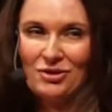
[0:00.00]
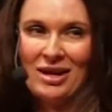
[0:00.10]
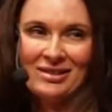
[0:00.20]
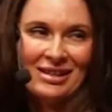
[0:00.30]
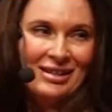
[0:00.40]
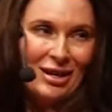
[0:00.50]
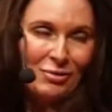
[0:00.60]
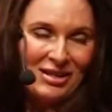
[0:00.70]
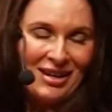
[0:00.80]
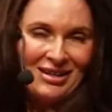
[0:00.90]
to translate it
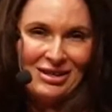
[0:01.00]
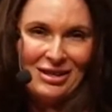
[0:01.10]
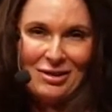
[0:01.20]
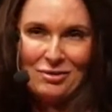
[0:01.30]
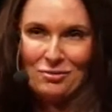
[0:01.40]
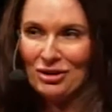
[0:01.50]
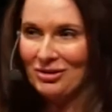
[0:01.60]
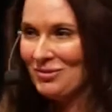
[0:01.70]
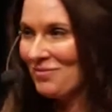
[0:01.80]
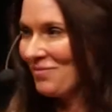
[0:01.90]
outside into the outer
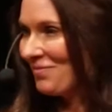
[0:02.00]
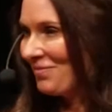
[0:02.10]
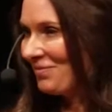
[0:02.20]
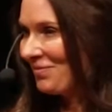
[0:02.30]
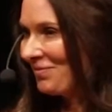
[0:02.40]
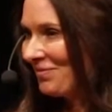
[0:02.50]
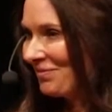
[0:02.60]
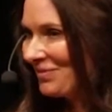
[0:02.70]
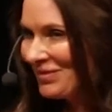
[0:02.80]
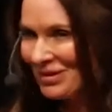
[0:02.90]
world.
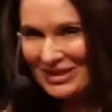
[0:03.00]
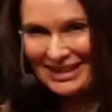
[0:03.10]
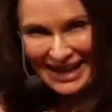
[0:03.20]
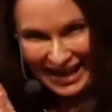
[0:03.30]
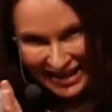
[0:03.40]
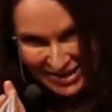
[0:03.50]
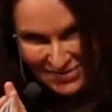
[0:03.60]
Namaste.